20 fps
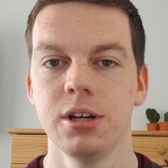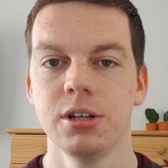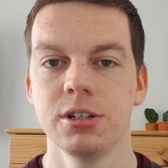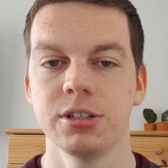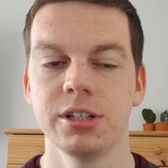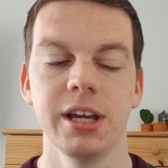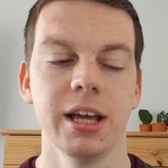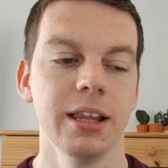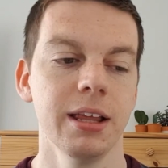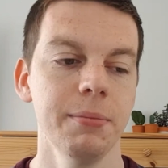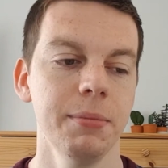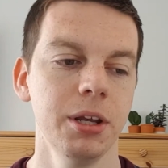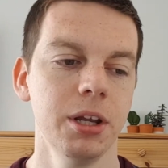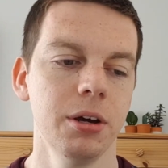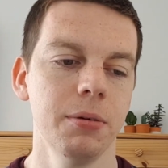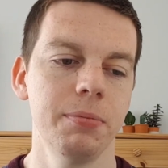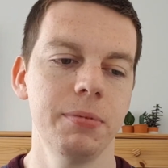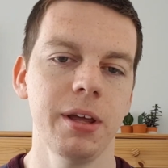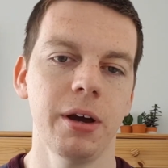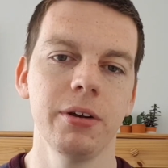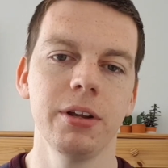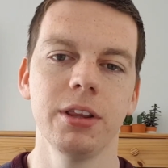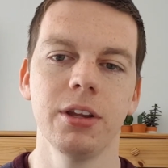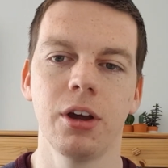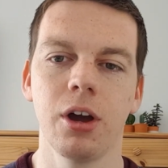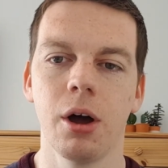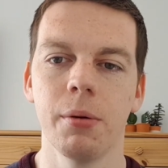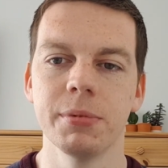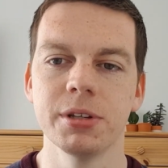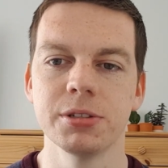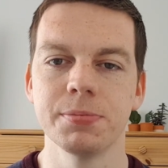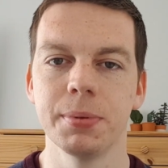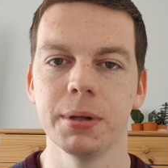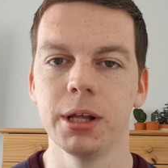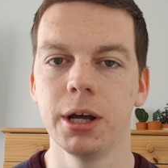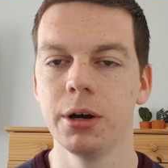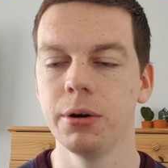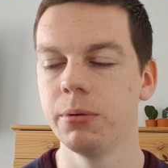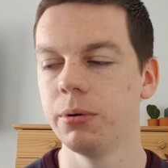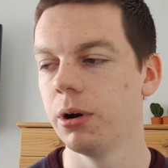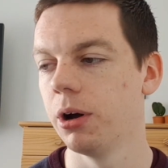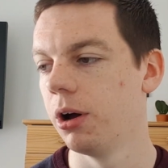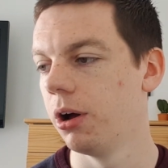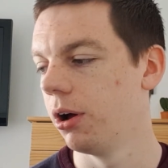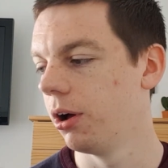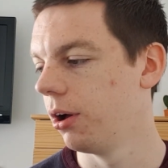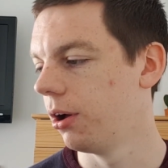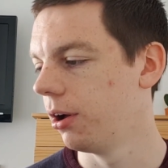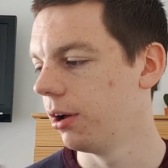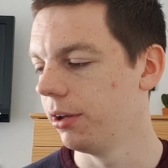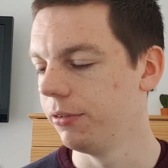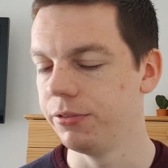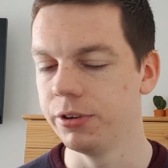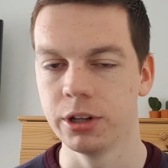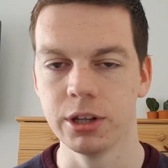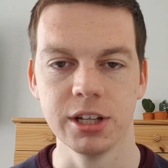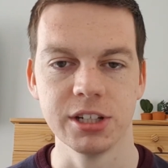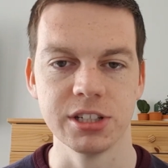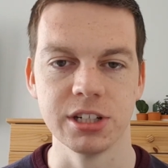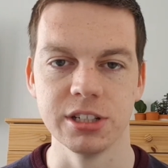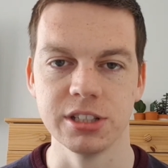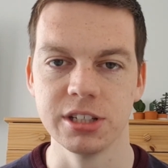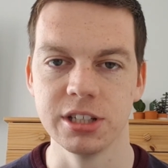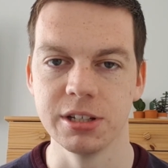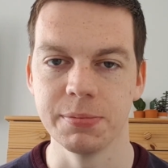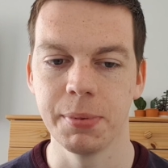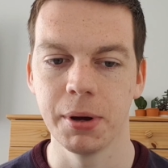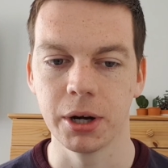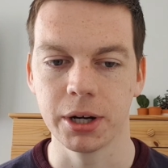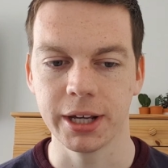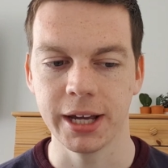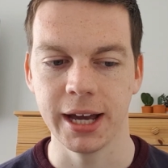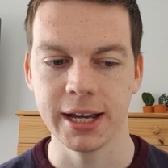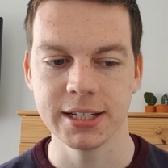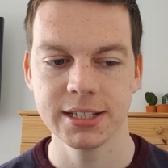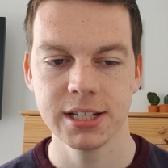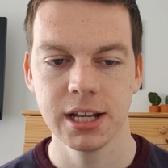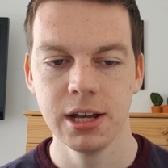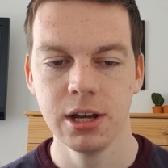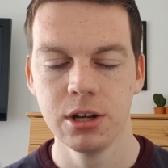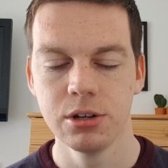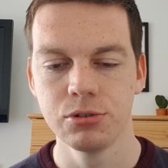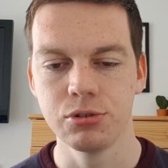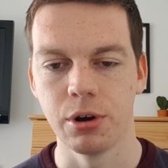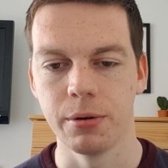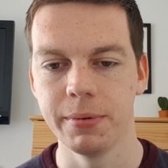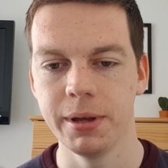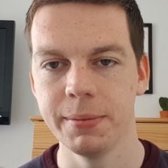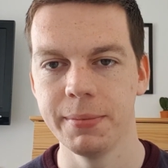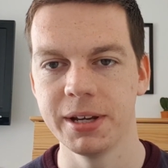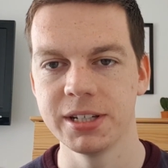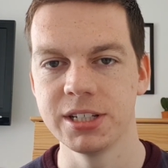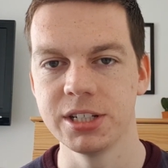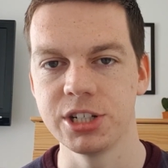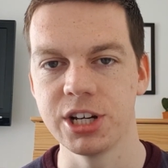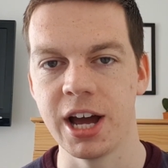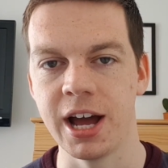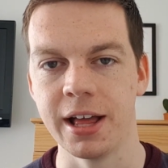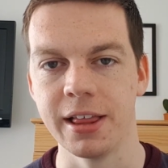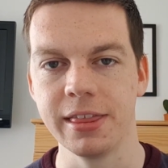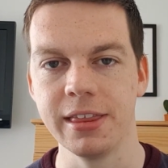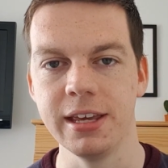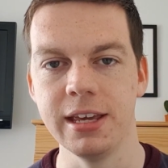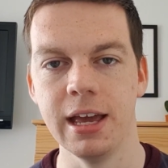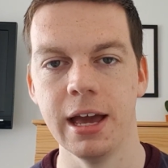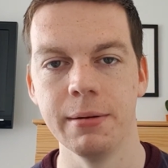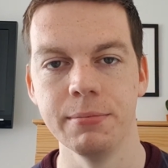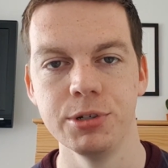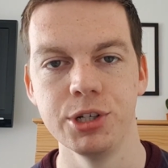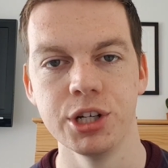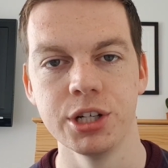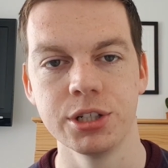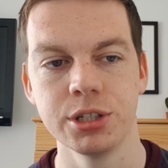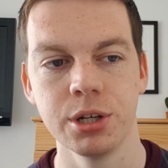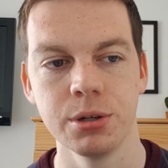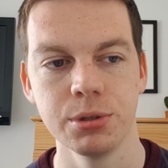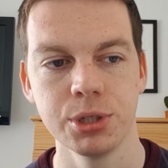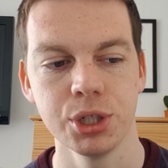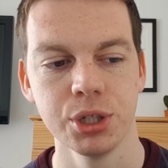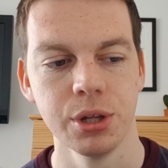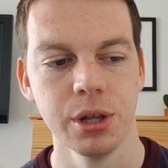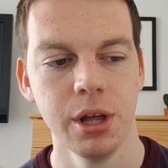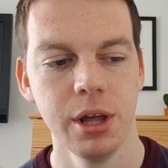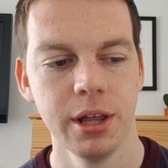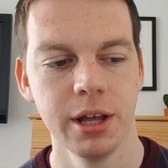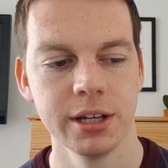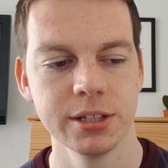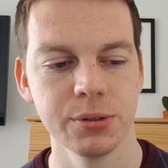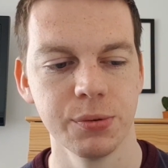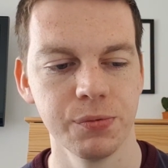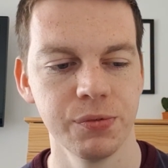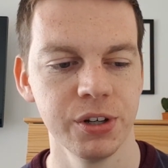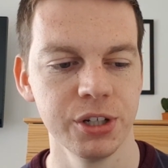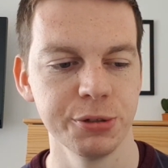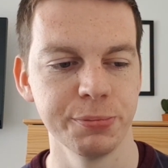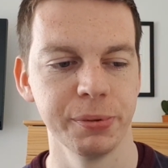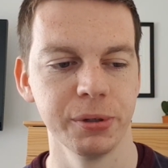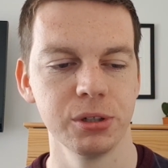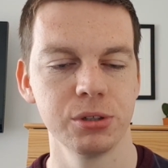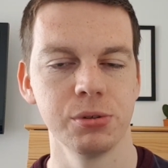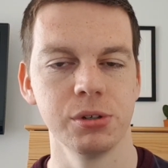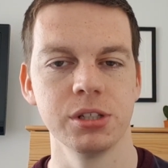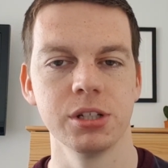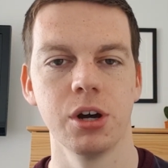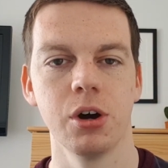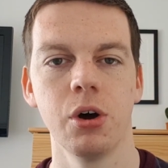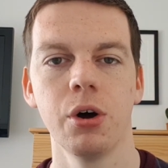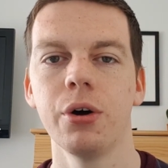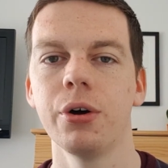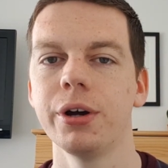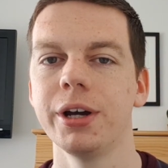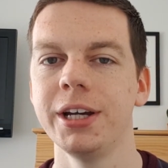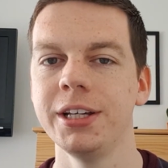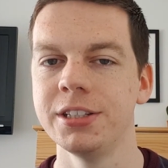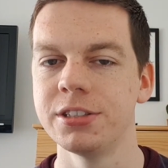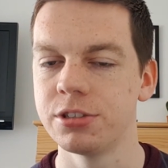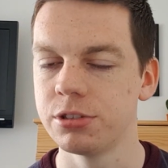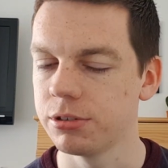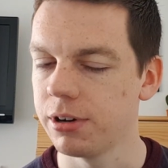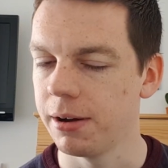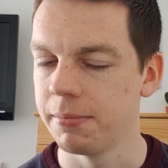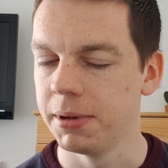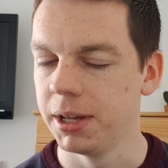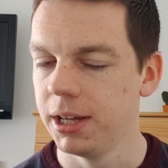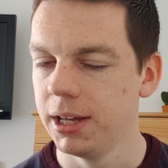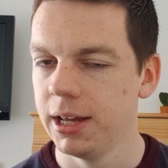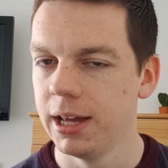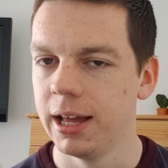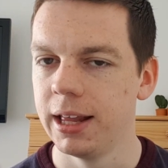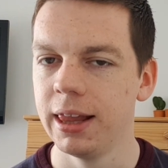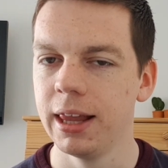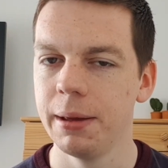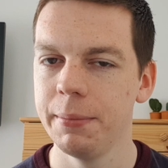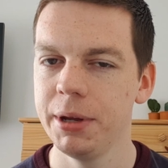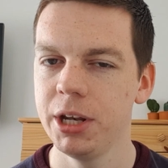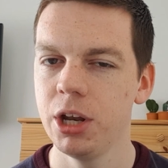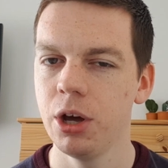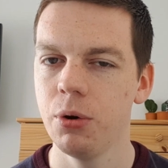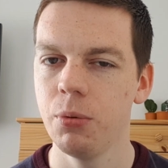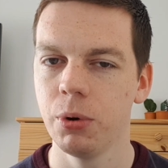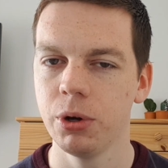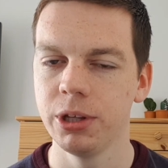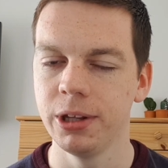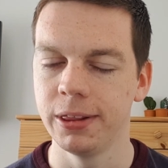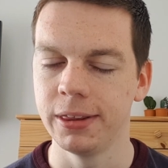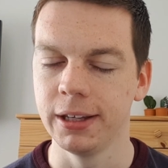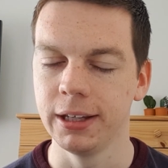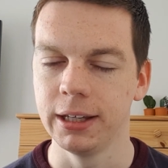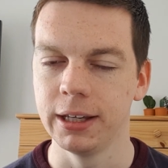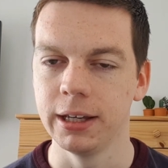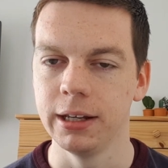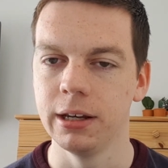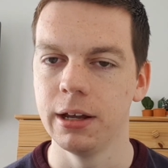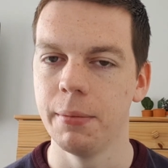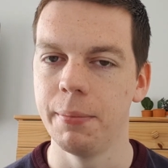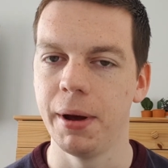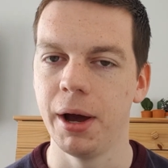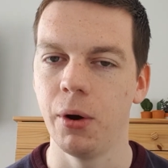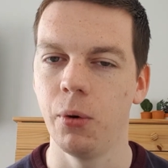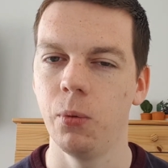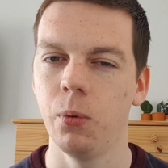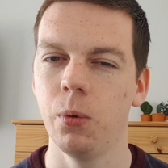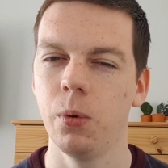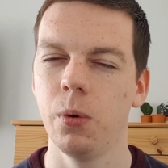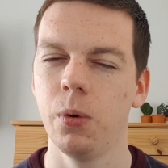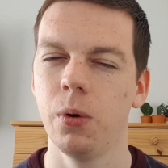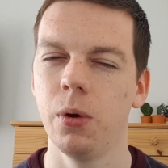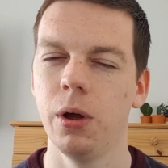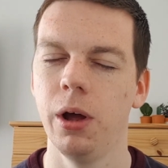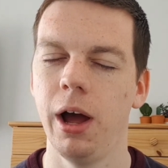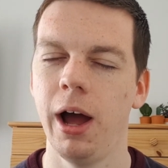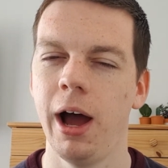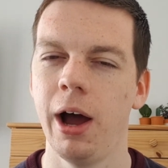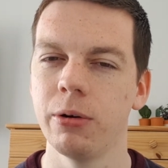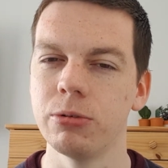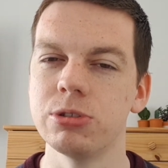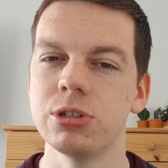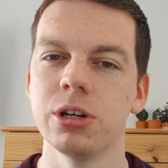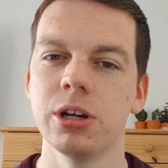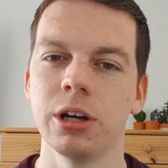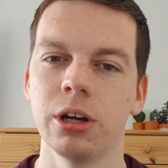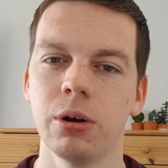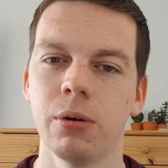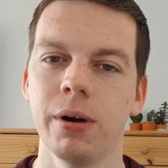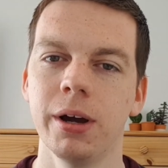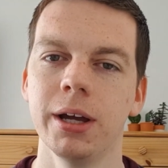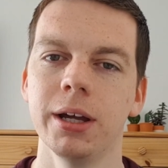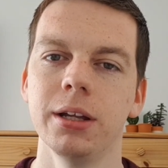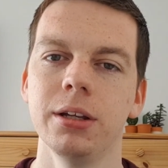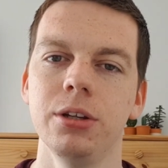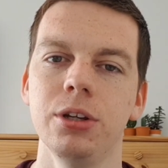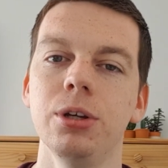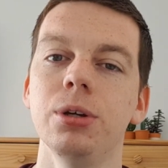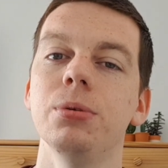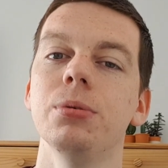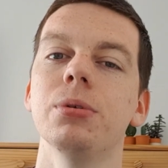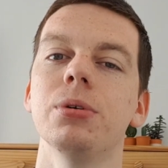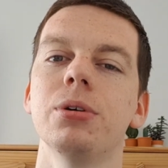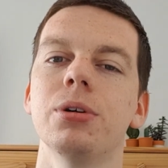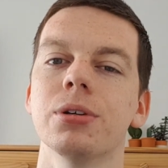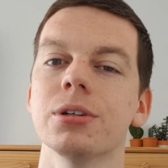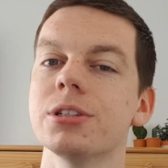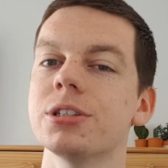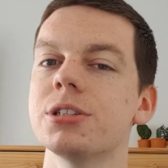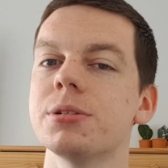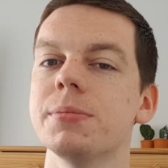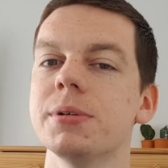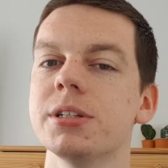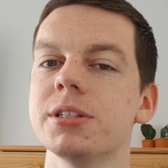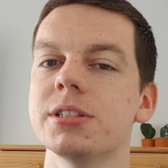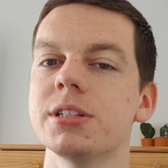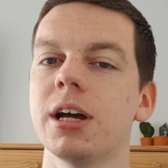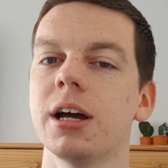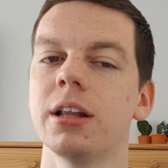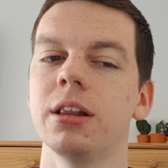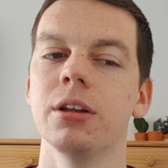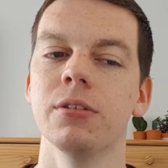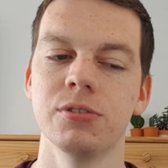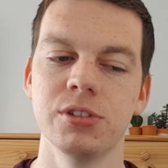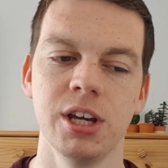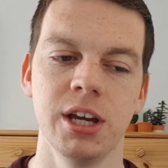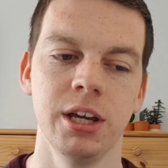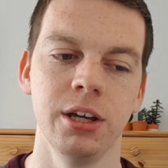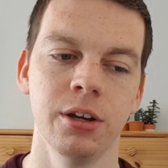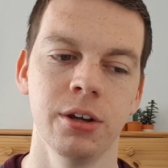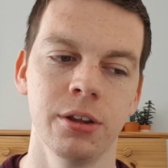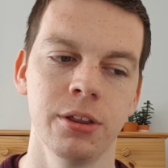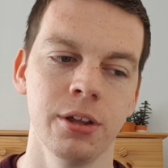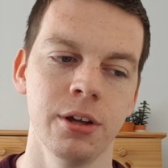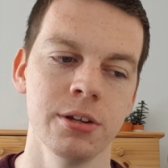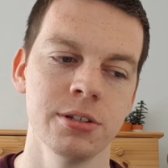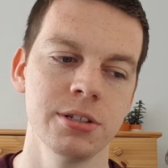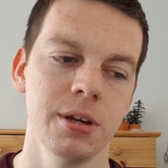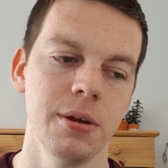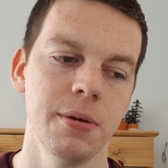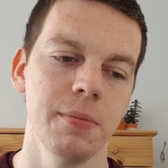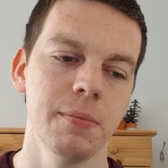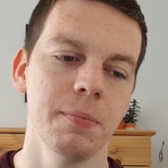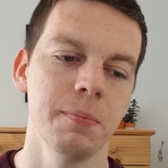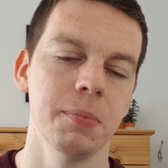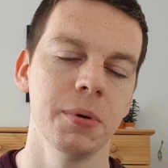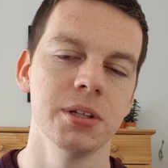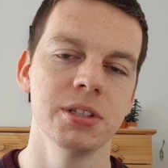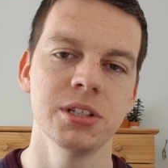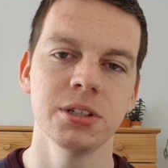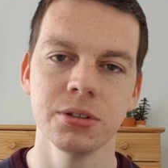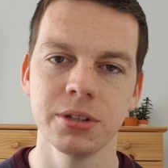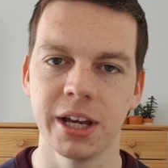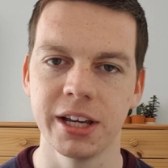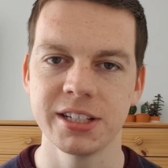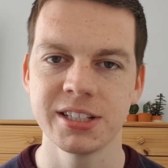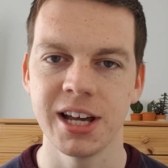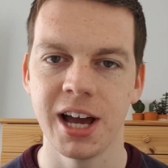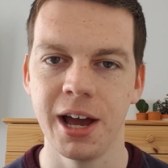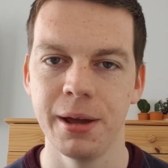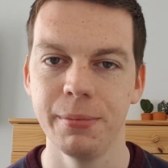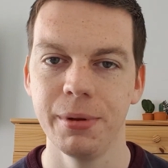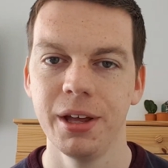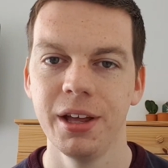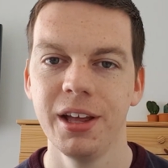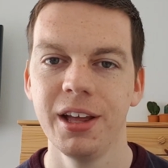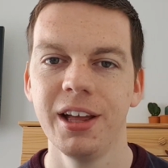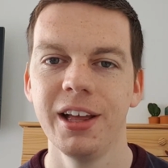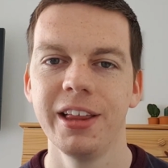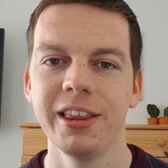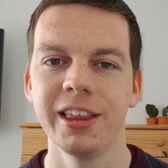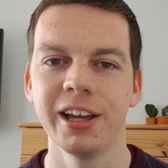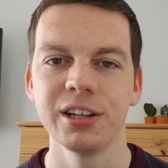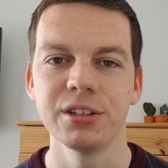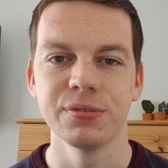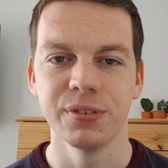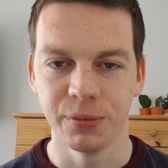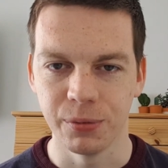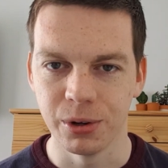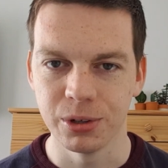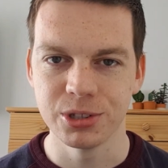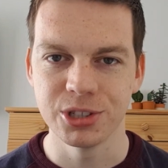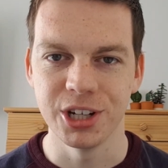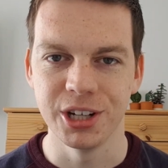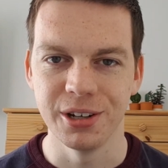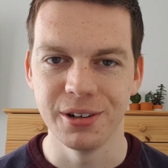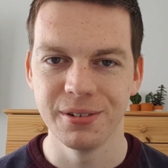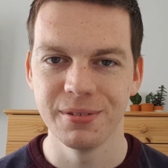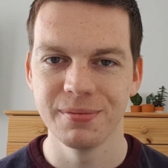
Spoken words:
So yeah, let me know down in the comments below, or if you're listening to the podcast, drop me a message at the MJ Social. That's on Facebook, Twitter, or Instagram, and let me know what you're thinking about how to acquire new customers. I'd love to hear your thoughts. But until next time, thanks for watching.